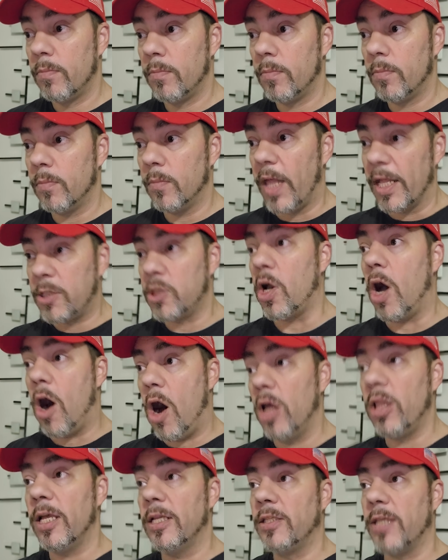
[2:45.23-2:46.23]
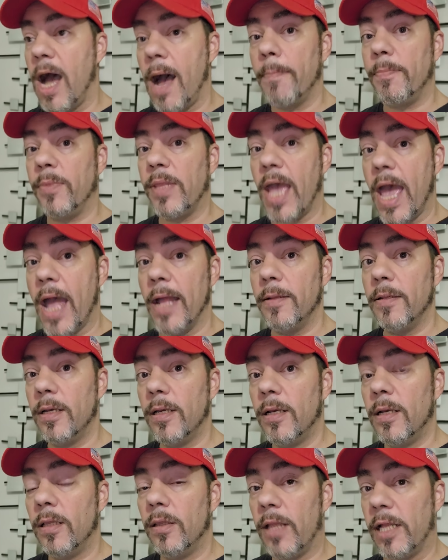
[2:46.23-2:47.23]
let's all adopt that.
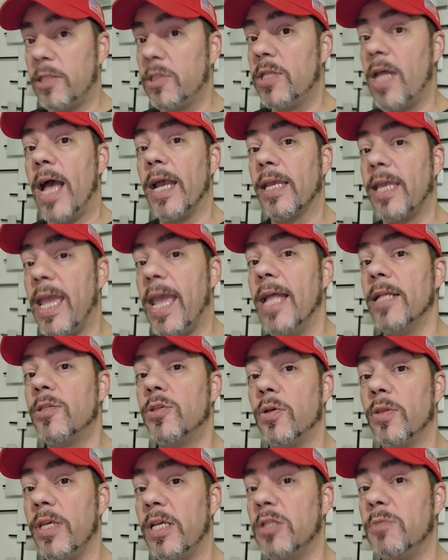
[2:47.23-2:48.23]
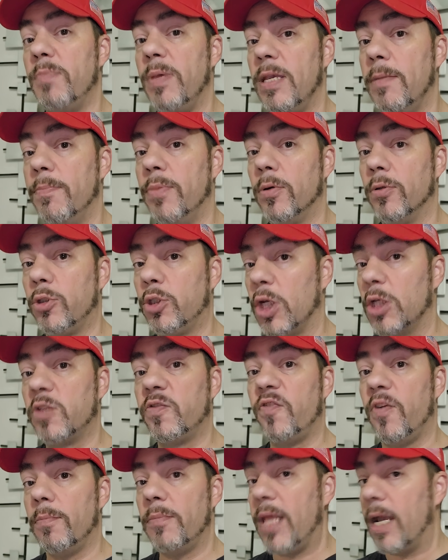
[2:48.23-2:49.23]
Let's not cancel these people just
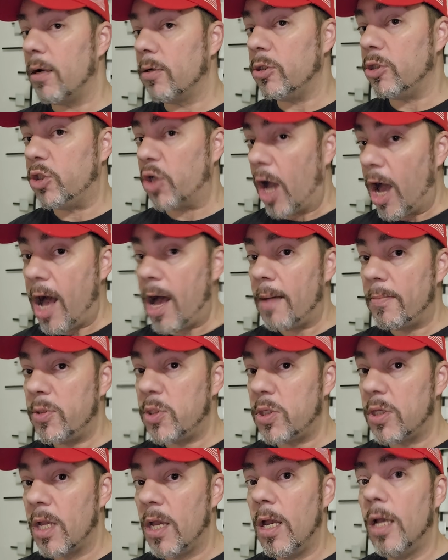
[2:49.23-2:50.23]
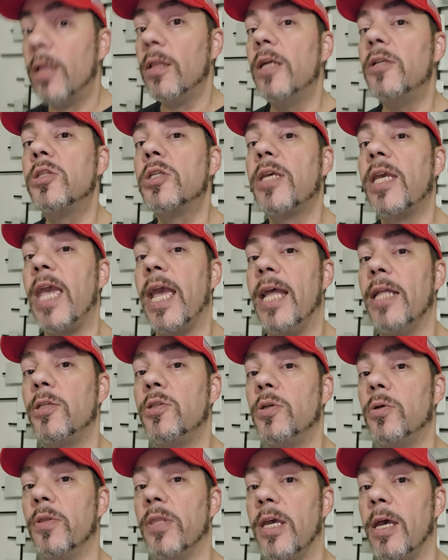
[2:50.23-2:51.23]
from their jobs. Let's
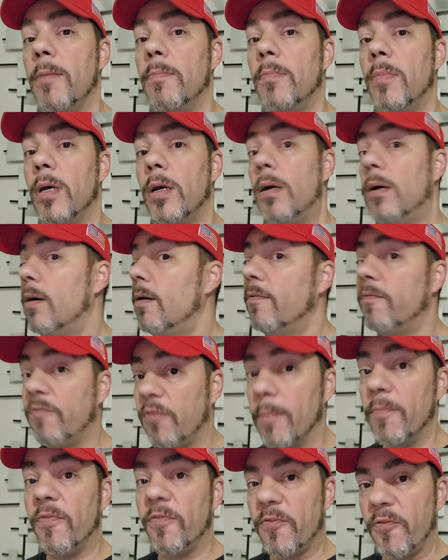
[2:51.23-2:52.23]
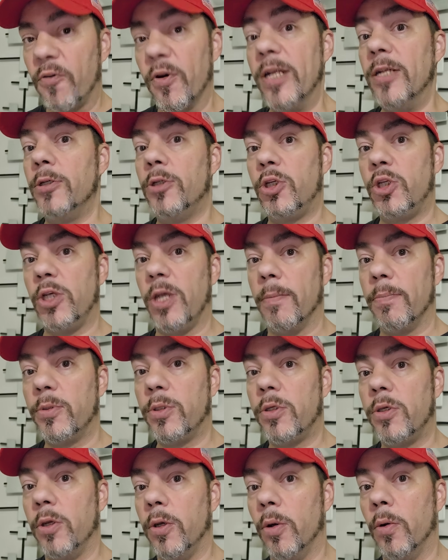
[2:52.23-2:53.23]
cancel them from friendship
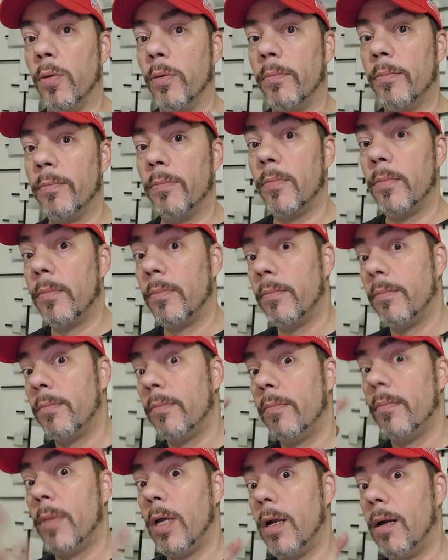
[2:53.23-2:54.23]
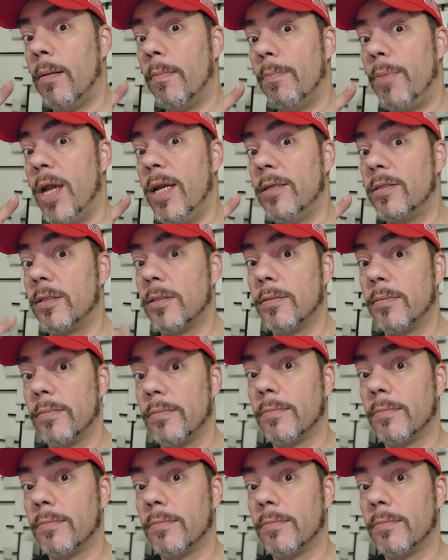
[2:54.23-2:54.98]
too. Peace.